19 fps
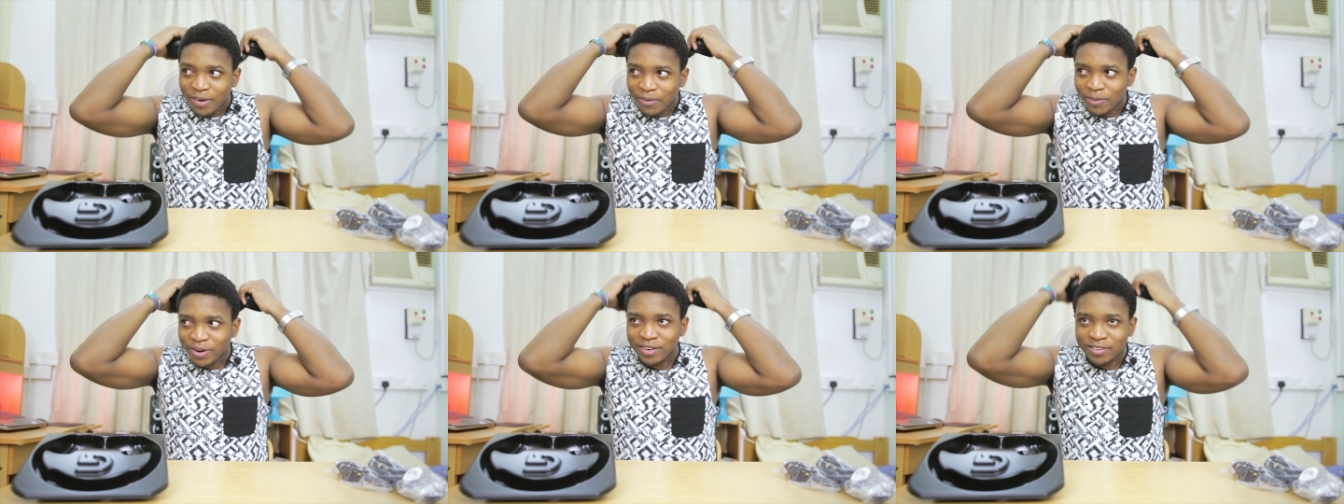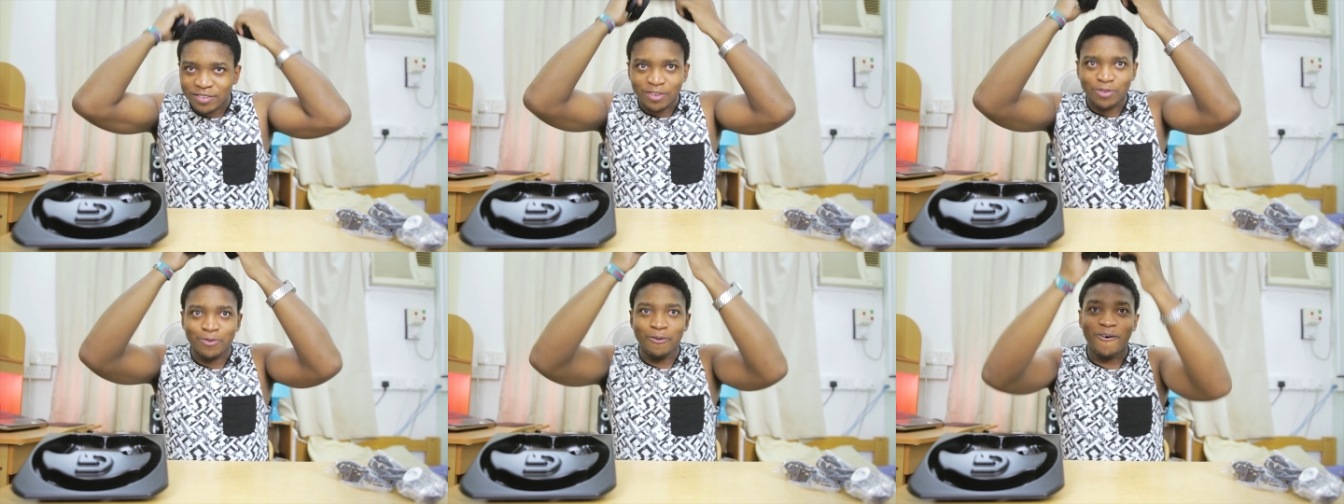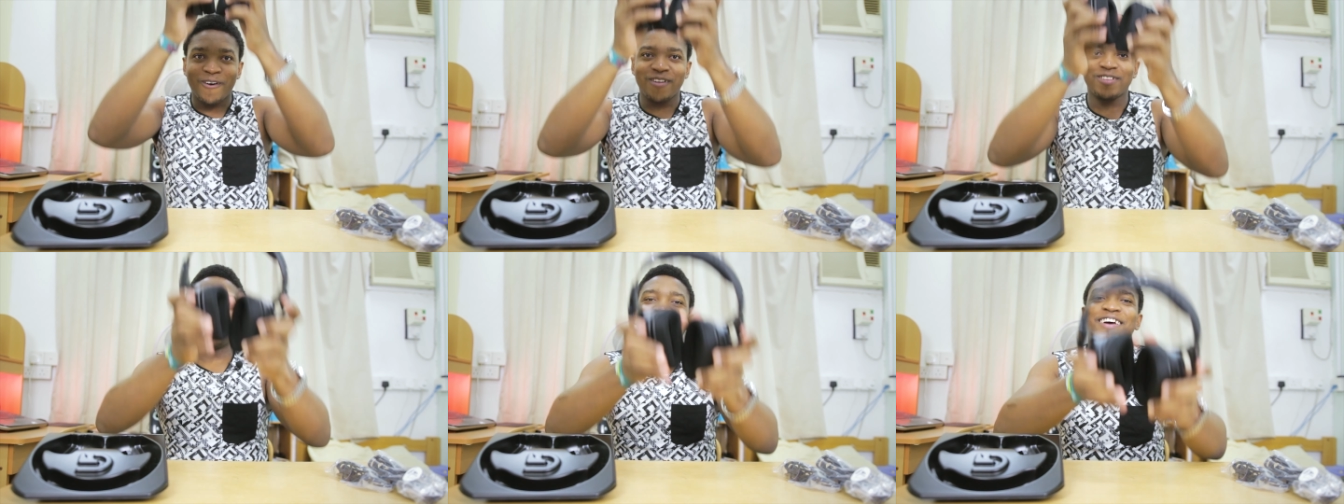what is this
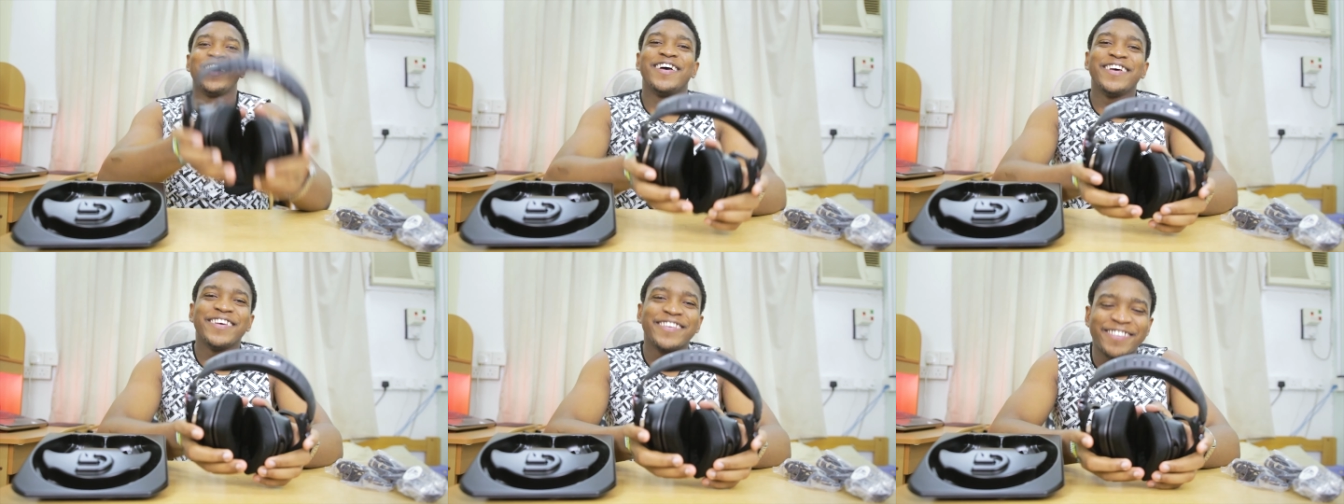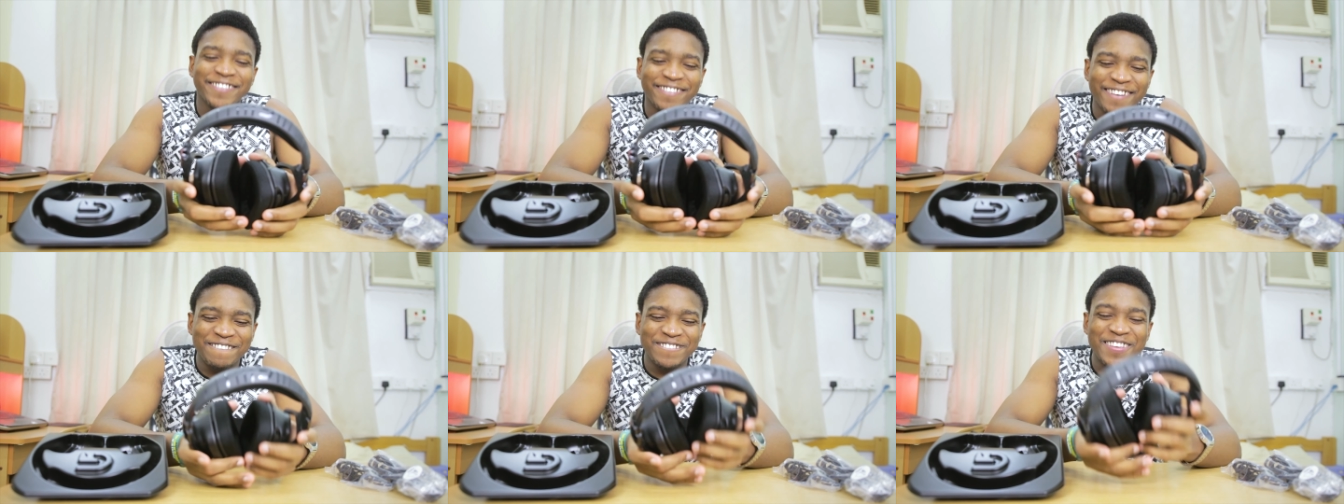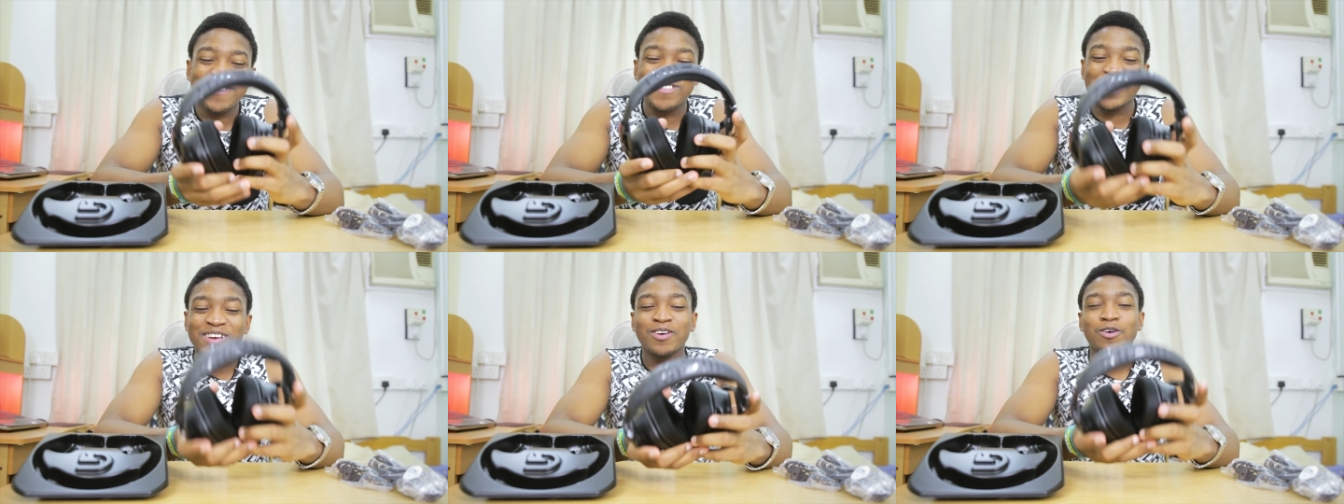world? So I'm
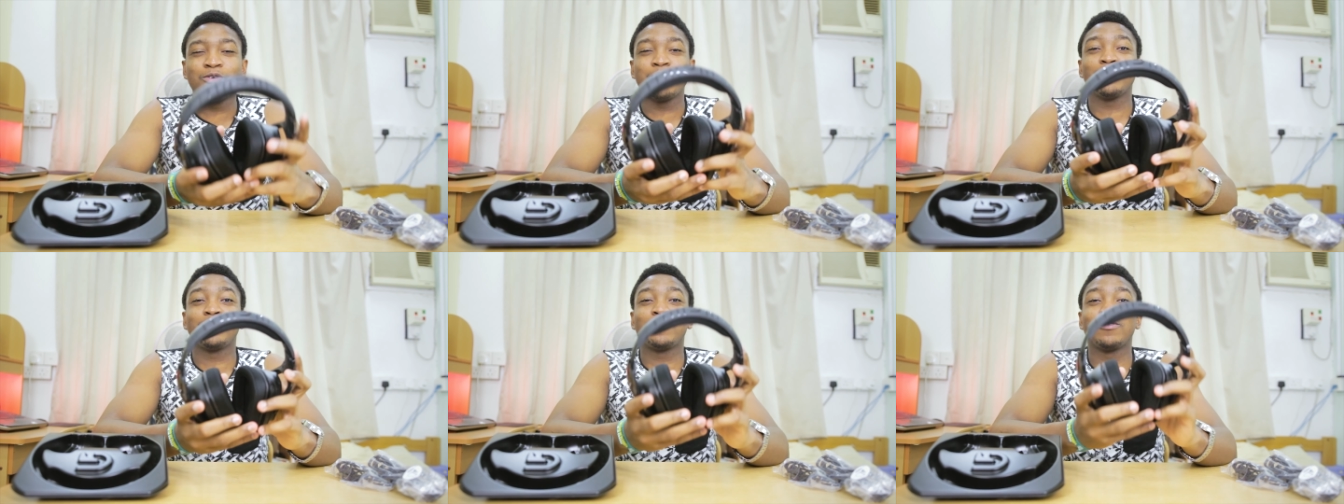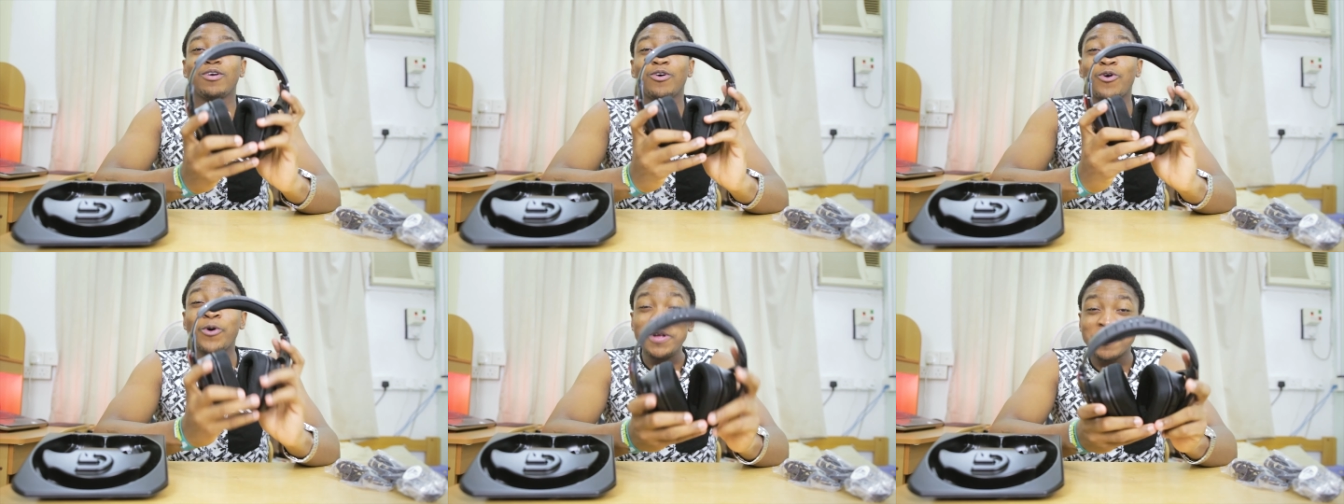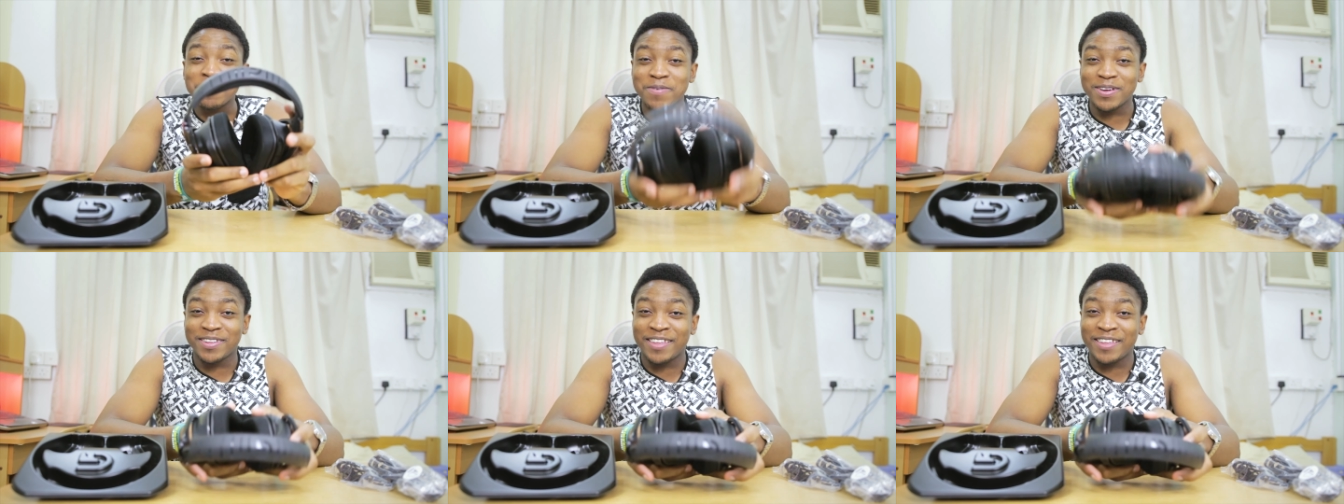definitely going to,